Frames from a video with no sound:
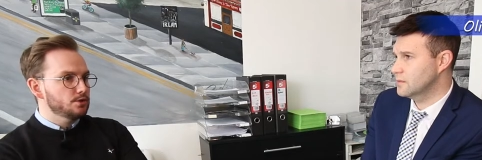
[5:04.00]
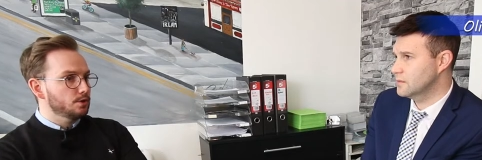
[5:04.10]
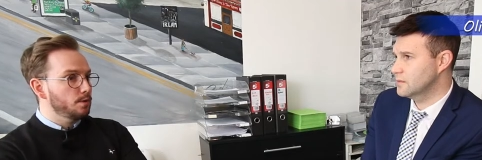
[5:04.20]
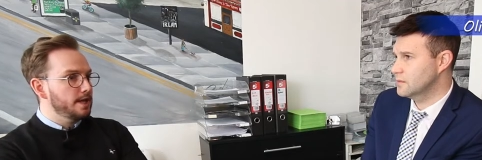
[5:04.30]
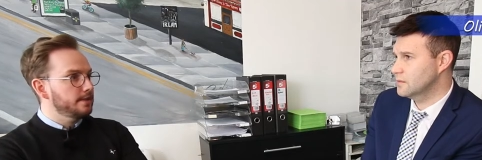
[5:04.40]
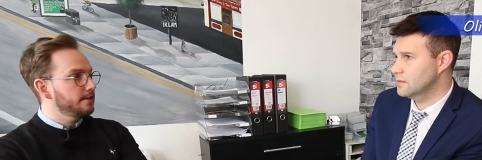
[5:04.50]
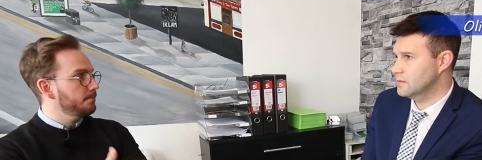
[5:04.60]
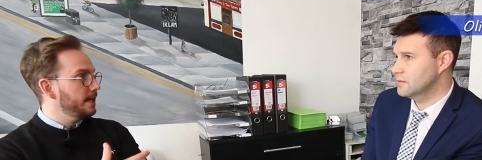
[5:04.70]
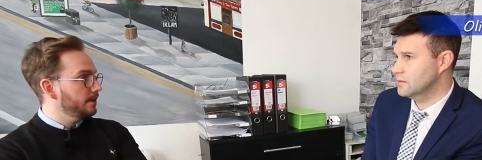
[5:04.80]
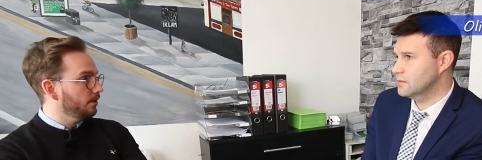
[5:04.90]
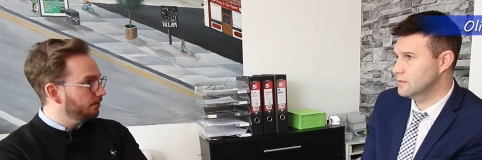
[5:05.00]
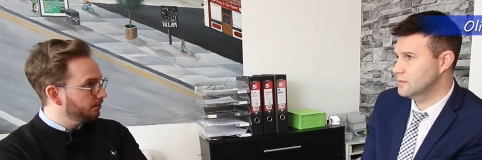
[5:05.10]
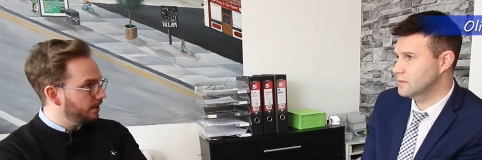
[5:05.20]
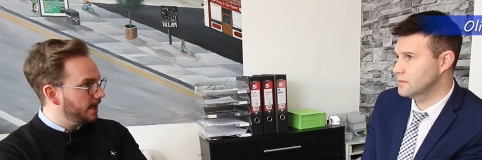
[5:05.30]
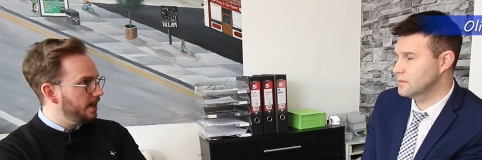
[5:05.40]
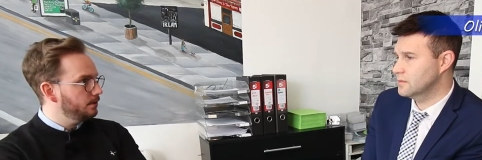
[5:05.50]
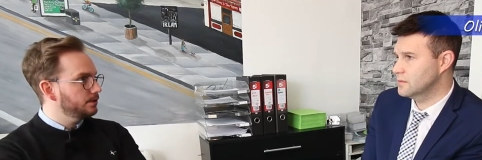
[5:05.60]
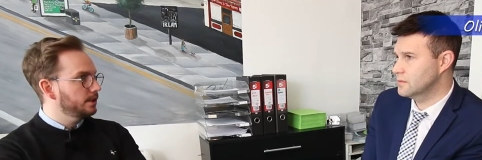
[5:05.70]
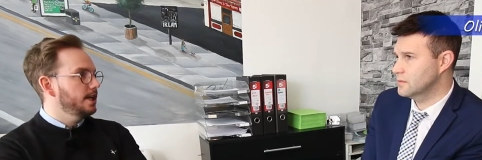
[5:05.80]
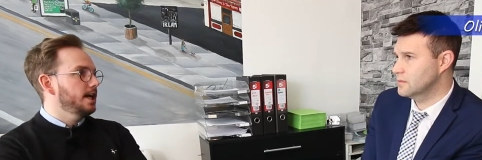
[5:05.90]
Speaker 1: So when they've made an offer on a house
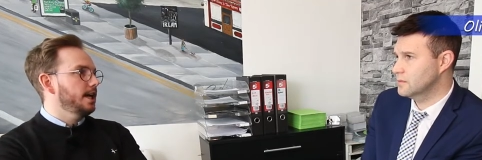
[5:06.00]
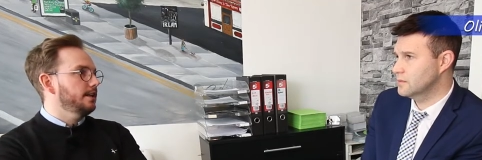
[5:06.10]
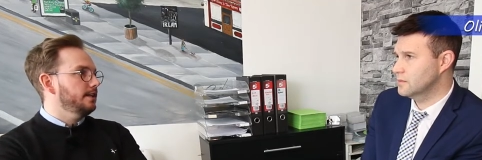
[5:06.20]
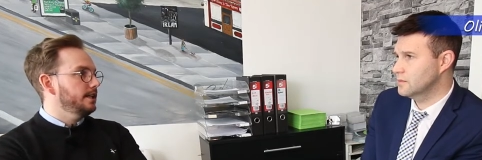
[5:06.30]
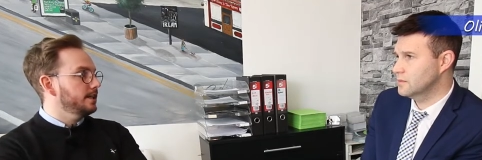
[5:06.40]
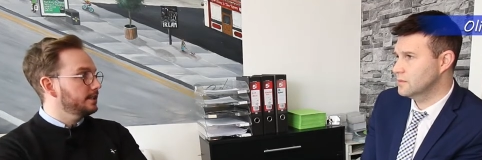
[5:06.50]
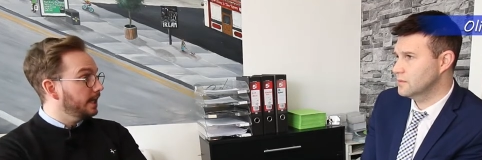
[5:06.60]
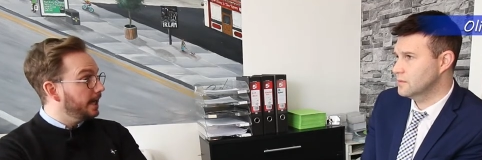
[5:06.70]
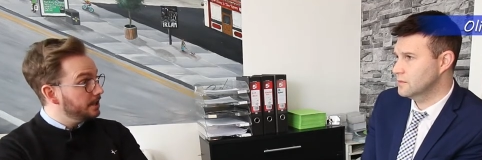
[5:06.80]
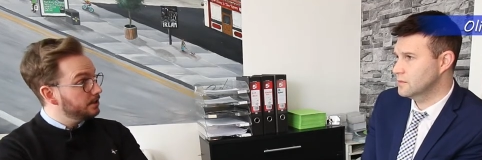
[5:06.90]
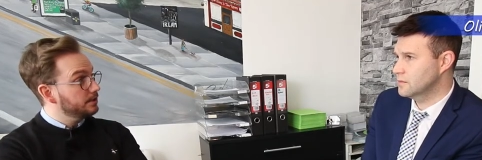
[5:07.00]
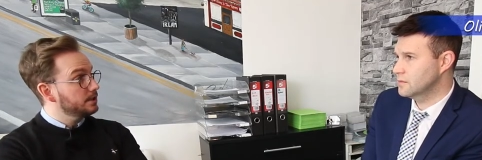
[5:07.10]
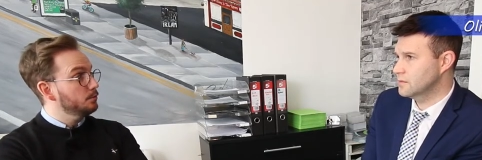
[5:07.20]
and the estate agency